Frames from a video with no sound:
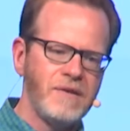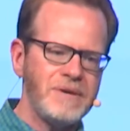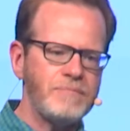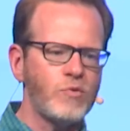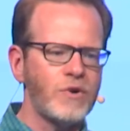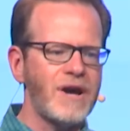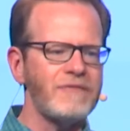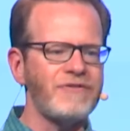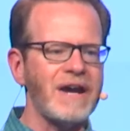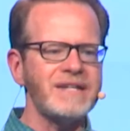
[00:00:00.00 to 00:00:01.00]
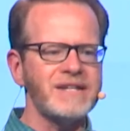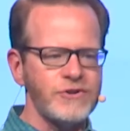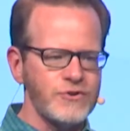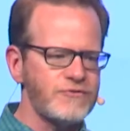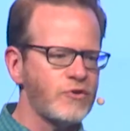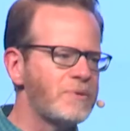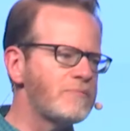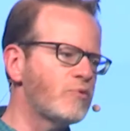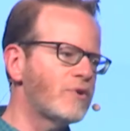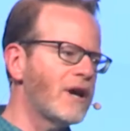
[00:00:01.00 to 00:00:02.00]
People were not finding it useful.
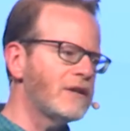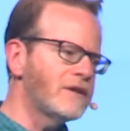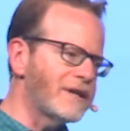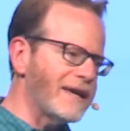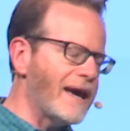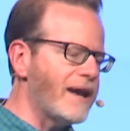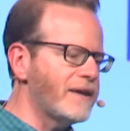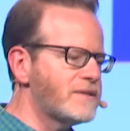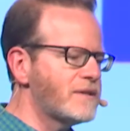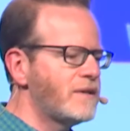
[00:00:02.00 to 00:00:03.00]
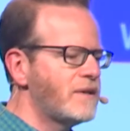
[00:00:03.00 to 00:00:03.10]
People were not looking at it.